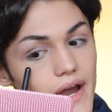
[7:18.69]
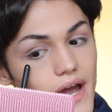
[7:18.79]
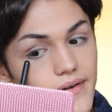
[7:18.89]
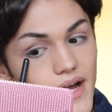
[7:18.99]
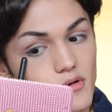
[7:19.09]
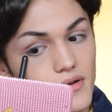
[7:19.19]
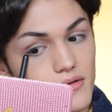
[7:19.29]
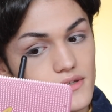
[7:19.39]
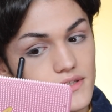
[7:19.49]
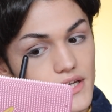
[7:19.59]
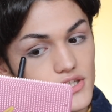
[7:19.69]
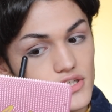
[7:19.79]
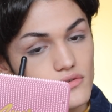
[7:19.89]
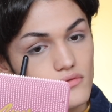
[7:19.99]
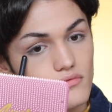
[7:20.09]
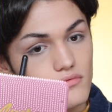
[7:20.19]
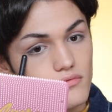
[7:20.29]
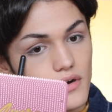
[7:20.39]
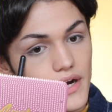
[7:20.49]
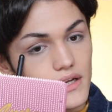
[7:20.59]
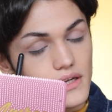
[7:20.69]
I have hyperpigmentation right